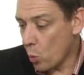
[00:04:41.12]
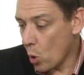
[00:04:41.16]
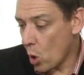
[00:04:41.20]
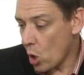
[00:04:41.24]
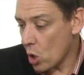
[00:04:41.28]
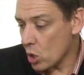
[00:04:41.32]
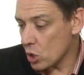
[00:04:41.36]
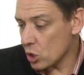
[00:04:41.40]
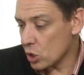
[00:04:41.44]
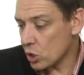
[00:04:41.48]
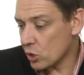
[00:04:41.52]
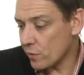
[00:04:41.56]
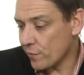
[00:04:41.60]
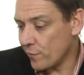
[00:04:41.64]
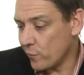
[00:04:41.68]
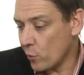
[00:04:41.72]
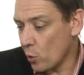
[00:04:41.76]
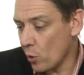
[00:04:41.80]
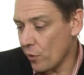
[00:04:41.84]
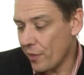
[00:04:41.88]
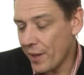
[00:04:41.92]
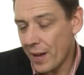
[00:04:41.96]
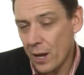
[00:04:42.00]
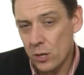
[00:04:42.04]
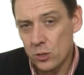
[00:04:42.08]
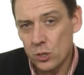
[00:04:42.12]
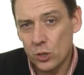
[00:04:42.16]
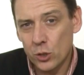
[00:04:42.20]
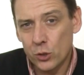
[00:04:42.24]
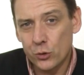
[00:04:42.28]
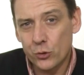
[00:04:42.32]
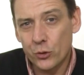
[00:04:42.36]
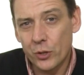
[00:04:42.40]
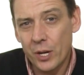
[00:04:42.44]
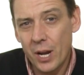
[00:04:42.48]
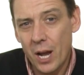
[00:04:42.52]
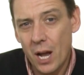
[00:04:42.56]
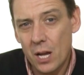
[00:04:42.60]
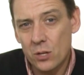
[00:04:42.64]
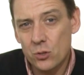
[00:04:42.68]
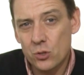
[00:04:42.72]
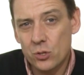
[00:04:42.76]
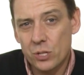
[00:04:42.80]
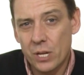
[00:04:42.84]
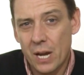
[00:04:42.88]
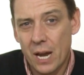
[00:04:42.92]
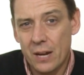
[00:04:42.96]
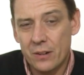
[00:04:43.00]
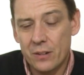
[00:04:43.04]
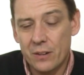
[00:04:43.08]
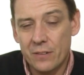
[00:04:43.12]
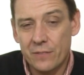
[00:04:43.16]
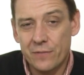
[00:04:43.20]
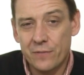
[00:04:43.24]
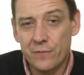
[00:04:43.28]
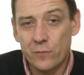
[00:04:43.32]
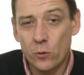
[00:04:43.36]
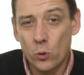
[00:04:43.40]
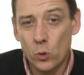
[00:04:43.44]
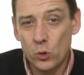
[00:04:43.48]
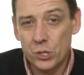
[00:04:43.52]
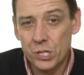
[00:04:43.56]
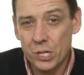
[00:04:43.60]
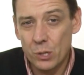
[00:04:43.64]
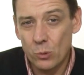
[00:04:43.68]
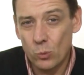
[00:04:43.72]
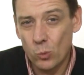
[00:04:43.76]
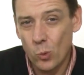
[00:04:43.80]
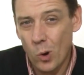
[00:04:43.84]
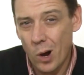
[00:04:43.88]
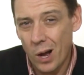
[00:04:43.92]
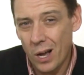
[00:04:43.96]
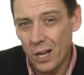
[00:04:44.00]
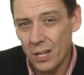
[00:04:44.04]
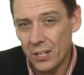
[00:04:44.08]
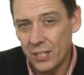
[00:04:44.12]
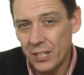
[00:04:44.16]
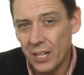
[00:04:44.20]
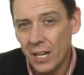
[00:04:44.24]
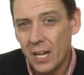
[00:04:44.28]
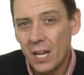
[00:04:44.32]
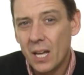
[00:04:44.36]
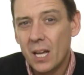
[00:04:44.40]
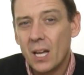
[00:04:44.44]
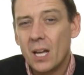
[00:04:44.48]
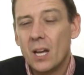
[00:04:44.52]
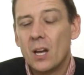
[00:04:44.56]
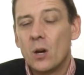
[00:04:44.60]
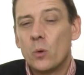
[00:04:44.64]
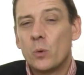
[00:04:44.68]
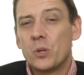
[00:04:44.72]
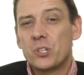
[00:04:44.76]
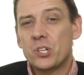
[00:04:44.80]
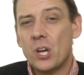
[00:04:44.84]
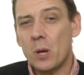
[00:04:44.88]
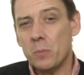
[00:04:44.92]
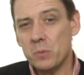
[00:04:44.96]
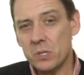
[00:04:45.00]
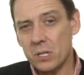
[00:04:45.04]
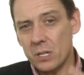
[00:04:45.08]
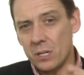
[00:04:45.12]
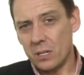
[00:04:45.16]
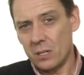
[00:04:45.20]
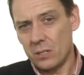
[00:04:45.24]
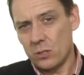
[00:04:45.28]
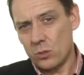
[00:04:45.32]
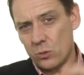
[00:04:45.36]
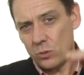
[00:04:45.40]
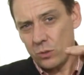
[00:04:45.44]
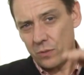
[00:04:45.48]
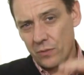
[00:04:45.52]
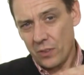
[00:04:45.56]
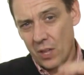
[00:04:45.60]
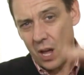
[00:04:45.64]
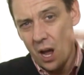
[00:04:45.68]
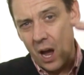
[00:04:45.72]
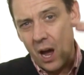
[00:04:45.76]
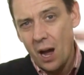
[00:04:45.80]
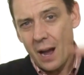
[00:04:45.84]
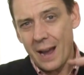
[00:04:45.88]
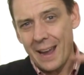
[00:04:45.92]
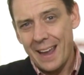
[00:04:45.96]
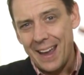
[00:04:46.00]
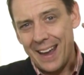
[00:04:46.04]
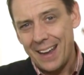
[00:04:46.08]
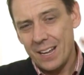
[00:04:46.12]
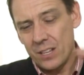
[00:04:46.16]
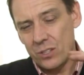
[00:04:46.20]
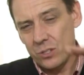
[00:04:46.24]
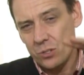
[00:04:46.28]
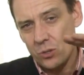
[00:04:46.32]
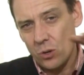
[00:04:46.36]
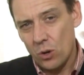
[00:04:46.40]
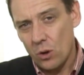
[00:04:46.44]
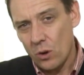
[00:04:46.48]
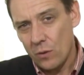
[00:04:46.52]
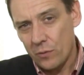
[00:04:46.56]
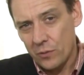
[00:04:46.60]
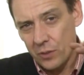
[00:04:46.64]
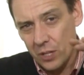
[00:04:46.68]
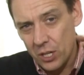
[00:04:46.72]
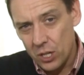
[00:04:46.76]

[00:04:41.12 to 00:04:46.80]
was 4,341, which comes in at sort of the high end of